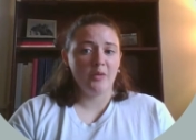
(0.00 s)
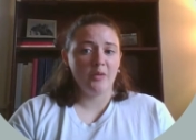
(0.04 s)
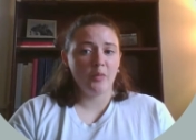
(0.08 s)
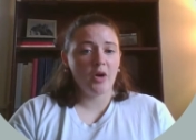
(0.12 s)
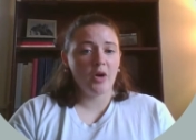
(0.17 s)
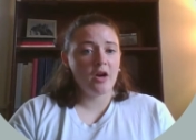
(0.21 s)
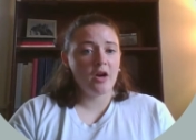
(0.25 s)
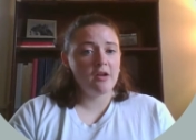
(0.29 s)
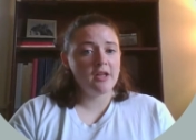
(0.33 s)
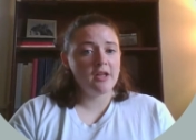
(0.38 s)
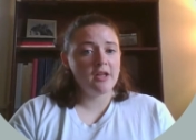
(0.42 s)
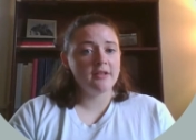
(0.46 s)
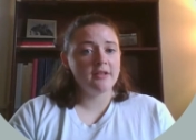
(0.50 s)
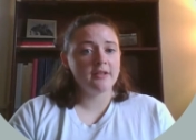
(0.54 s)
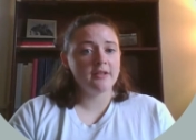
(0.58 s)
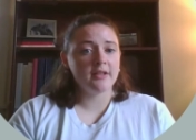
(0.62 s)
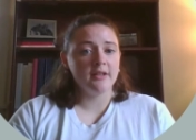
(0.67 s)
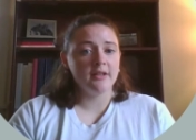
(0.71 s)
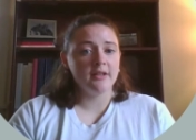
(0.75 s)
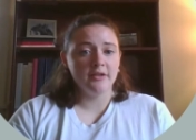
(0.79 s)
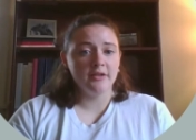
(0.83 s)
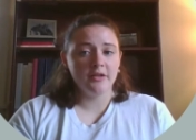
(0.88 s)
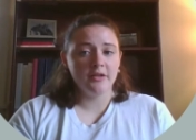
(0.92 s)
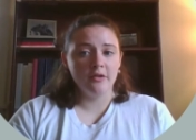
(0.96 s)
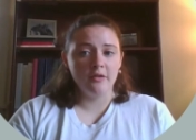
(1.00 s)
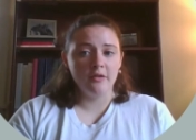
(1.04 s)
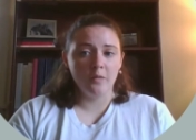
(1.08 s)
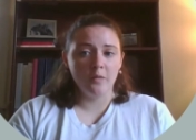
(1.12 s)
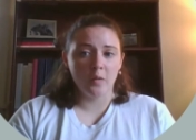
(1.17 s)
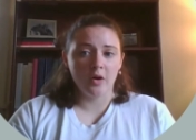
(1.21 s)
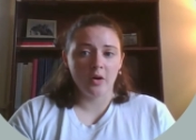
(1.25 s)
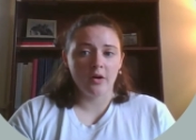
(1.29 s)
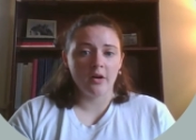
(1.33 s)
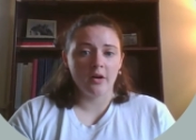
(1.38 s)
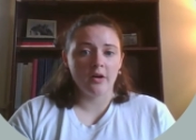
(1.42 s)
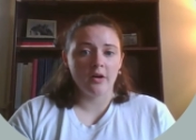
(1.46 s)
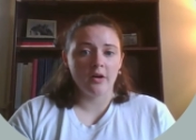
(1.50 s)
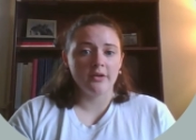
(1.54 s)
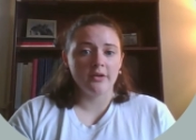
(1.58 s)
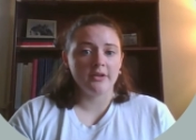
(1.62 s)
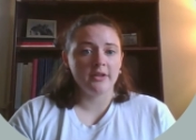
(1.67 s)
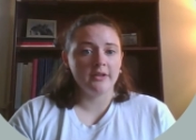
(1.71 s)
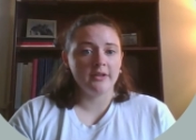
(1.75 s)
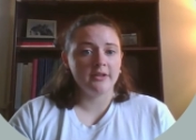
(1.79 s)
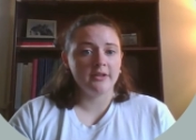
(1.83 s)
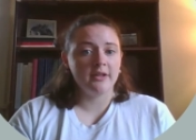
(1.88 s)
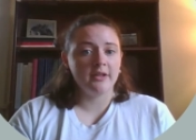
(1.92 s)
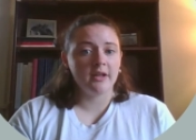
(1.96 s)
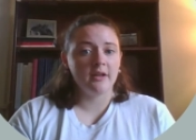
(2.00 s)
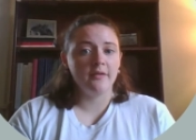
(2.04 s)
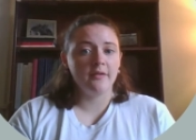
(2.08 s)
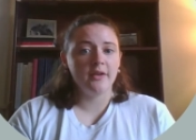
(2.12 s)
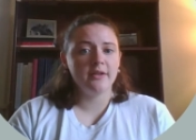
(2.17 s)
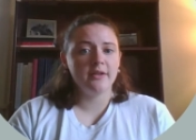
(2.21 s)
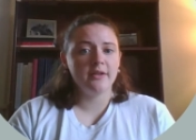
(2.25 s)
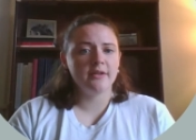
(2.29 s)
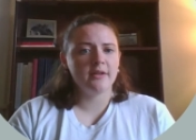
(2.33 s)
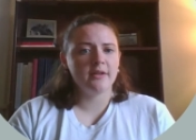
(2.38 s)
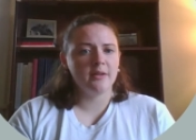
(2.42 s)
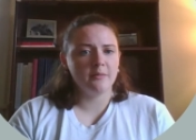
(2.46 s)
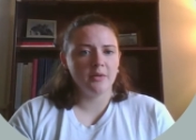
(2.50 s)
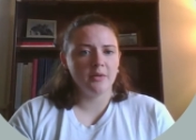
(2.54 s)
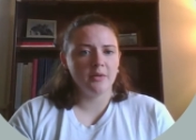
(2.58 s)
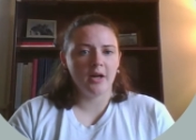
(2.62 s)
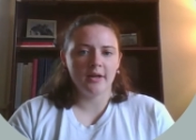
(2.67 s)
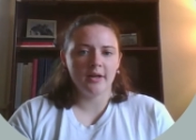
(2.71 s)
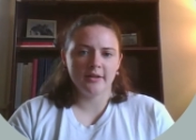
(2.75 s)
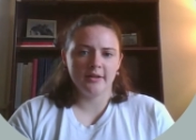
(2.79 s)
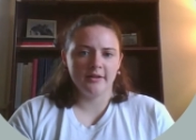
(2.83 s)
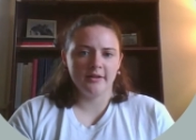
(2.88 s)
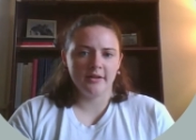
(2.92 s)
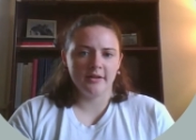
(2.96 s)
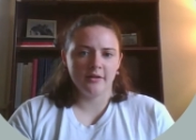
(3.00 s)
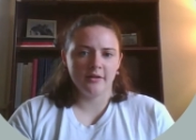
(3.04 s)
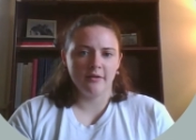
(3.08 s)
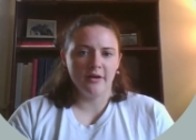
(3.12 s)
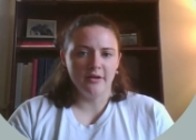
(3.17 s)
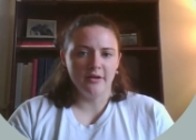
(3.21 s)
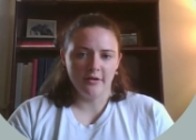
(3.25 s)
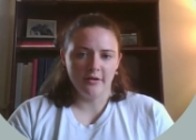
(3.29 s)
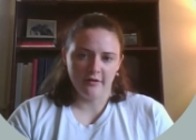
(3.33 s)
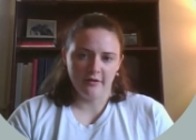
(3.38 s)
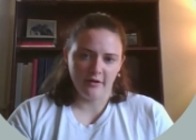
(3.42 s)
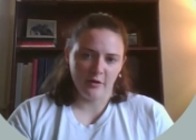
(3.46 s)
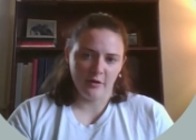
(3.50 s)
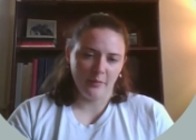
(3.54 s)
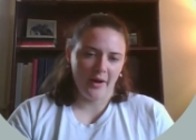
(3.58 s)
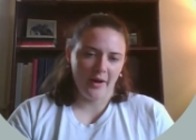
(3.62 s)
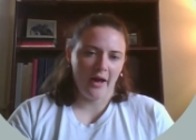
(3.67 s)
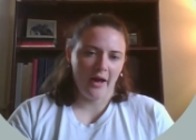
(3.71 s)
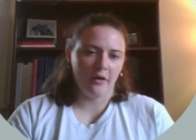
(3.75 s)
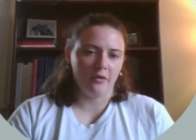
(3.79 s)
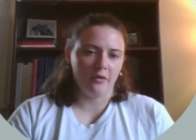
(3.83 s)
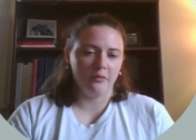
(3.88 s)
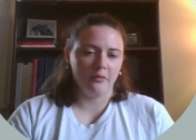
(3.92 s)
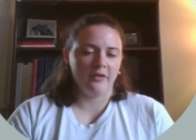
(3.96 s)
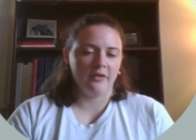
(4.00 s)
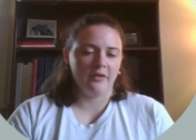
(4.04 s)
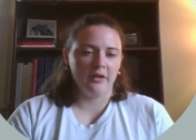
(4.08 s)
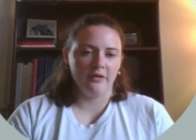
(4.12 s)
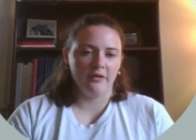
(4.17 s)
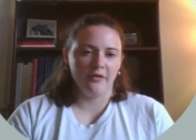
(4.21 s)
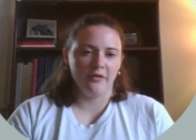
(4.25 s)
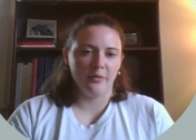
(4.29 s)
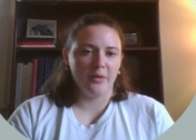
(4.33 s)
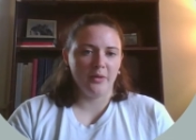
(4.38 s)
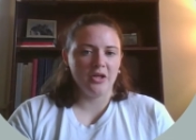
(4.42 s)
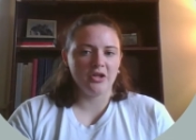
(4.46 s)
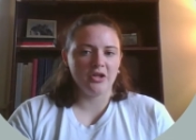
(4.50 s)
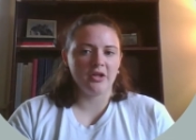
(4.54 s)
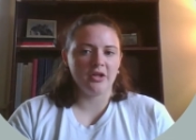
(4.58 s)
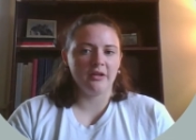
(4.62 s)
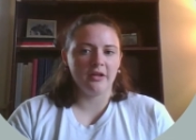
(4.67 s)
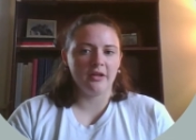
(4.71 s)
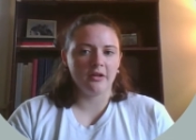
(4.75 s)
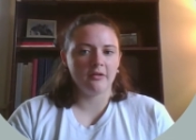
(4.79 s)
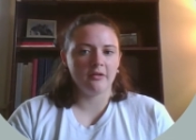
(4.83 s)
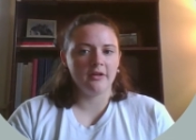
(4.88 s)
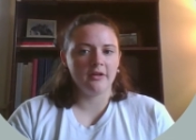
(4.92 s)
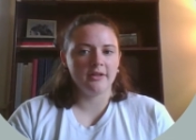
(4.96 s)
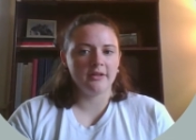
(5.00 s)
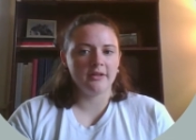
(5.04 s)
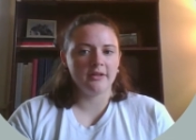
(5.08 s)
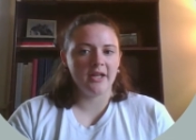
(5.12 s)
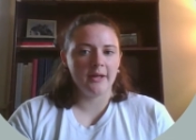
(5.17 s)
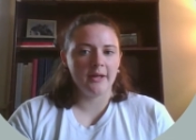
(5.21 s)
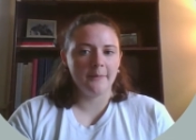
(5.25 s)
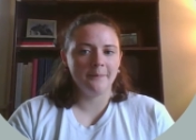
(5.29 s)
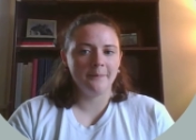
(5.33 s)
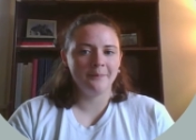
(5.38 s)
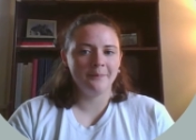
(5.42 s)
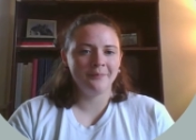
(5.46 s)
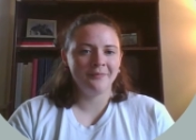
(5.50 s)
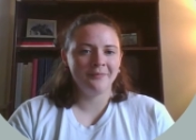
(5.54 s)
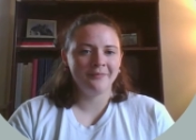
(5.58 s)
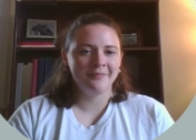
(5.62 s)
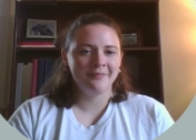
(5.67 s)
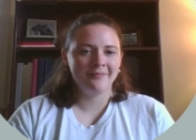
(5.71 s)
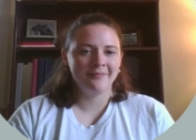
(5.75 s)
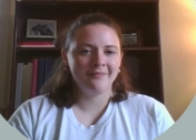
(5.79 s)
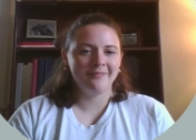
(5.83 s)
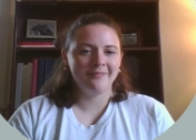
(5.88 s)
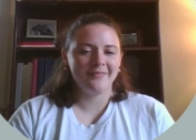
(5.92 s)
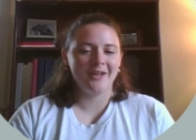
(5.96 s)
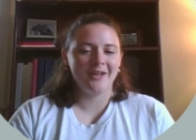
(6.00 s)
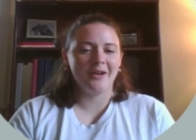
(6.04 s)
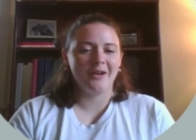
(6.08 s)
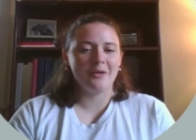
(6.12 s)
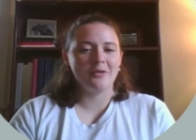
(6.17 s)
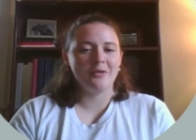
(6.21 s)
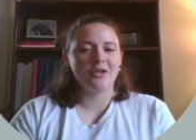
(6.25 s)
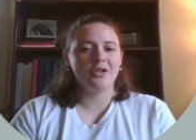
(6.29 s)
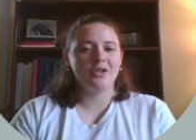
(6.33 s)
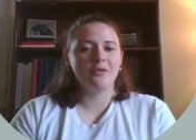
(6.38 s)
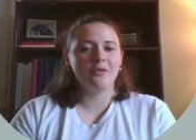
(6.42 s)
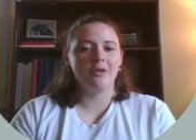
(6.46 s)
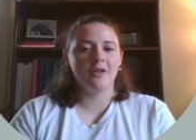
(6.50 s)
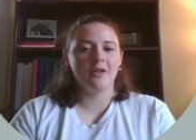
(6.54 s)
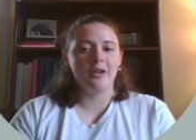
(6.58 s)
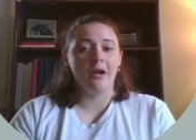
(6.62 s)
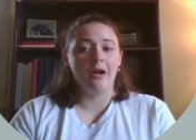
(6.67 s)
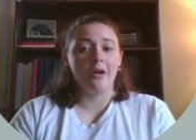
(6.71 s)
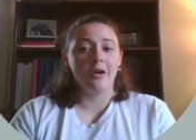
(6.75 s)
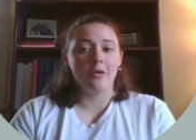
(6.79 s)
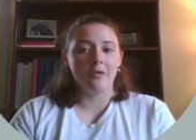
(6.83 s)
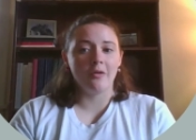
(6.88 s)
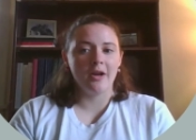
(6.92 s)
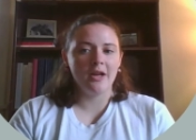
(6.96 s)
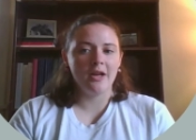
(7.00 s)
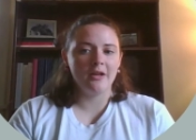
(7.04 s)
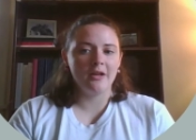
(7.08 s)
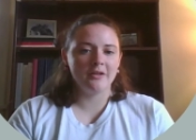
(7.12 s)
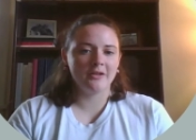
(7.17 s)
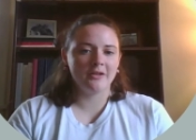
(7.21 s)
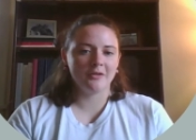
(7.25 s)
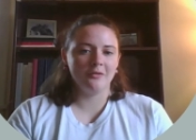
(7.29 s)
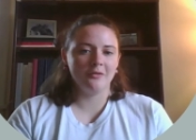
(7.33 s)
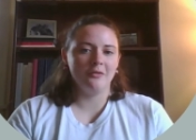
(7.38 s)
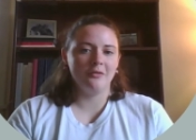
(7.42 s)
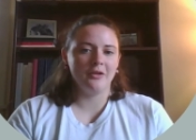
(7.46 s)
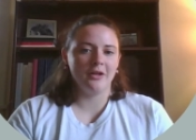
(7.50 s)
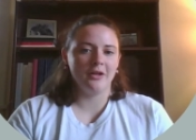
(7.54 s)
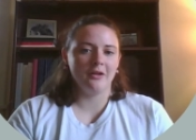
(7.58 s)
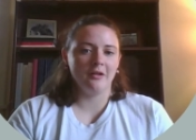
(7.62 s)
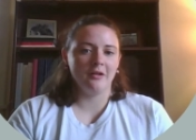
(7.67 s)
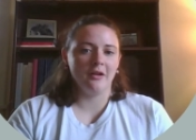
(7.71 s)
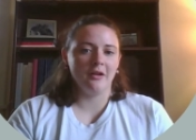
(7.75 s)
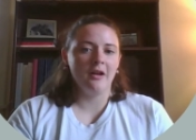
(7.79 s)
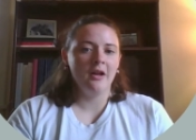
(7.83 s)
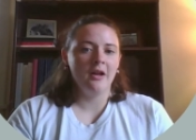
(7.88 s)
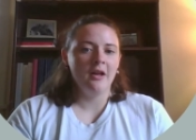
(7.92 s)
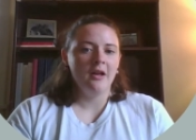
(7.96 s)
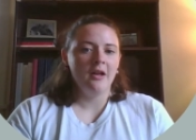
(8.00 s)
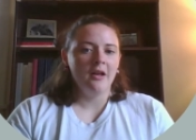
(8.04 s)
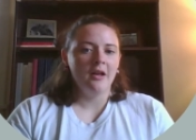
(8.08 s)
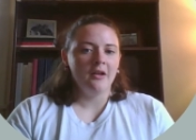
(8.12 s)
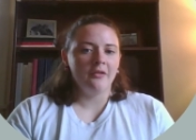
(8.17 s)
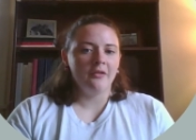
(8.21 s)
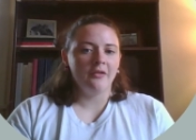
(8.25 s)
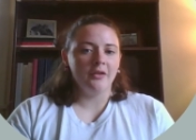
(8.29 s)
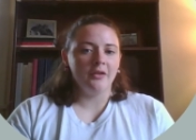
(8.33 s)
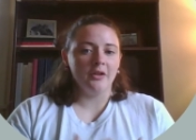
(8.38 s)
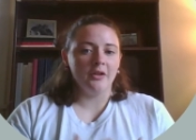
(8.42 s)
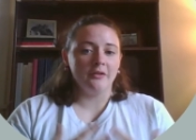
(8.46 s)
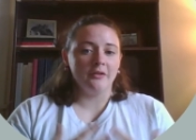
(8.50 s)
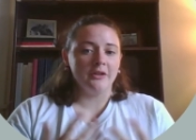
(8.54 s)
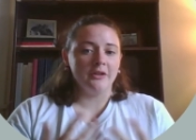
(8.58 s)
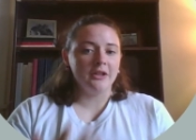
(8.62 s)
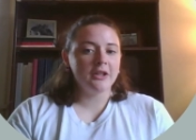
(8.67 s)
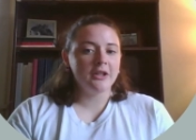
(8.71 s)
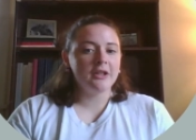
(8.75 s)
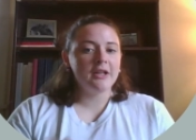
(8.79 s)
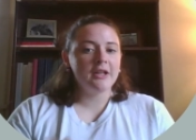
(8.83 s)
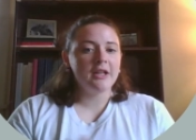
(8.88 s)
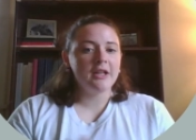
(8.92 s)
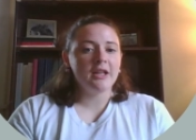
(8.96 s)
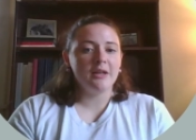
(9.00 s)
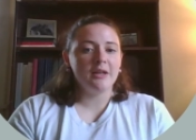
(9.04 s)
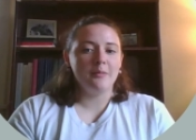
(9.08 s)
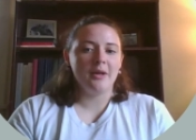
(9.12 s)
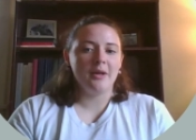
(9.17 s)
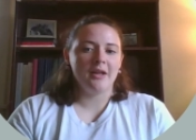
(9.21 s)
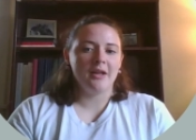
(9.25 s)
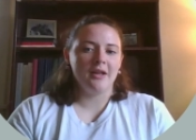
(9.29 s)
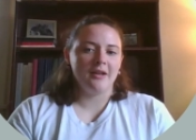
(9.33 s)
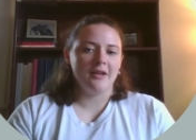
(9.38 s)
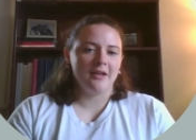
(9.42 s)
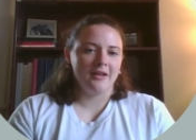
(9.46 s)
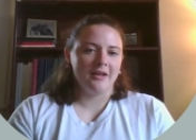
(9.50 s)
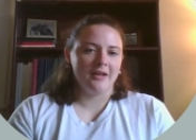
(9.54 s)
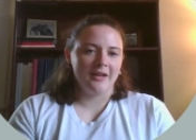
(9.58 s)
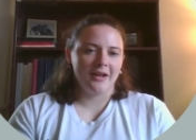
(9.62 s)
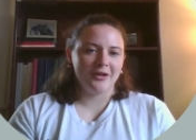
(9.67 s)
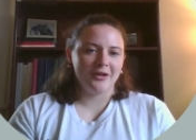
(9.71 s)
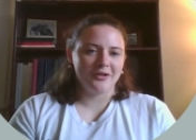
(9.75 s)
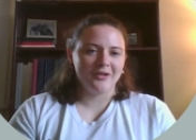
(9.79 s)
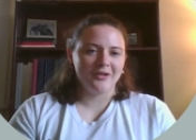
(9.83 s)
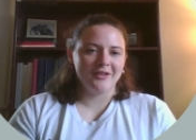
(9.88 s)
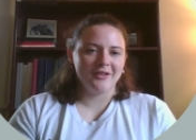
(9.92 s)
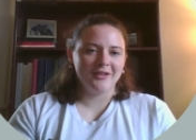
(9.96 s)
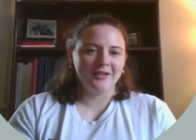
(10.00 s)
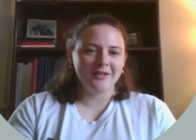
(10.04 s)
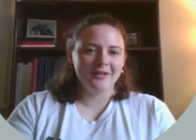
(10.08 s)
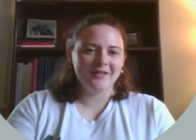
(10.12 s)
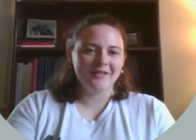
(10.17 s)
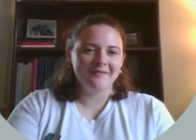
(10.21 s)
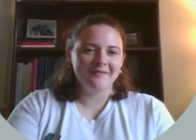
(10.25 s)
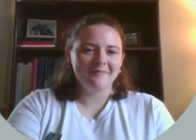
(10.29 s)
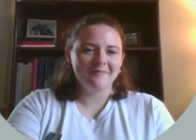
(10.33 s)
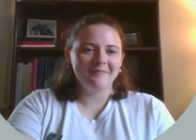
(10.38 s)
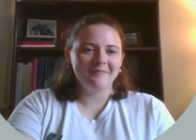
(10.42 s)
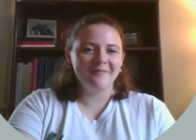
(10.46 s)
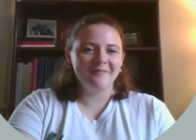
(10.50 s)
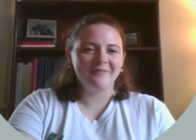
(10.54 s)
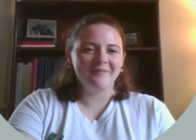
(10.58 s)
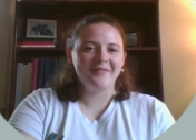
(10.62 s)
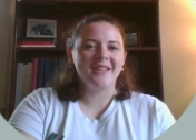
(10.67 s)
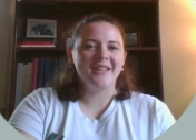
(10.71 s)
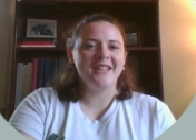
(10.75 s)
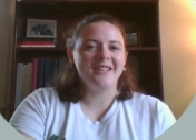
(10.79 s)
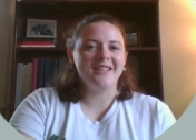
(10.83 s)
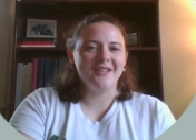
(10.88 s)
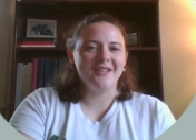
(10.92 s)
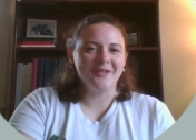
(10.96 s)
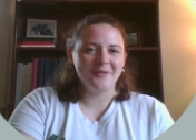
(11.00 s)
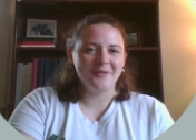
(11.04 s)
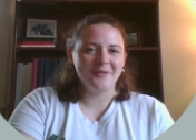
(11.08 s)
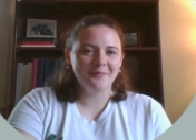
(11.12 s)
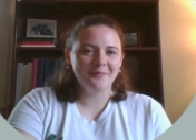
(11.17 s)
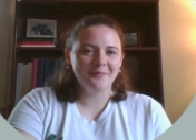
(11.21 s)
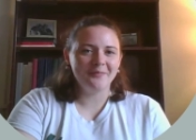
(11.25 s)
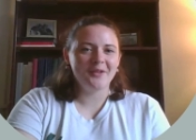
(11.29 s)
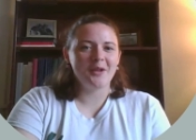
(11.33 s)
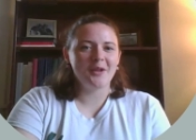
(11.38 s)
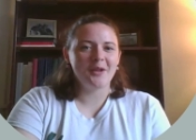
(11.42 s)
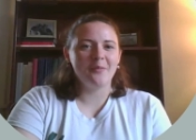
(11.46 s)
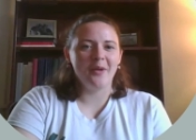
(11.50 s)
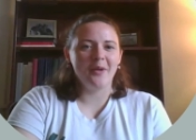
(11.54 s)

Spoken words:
as librarians and student workers is to convince them not to surrender their battle with information literacy. Now, I wish you all a great school year full of learning and making connections. Thank you.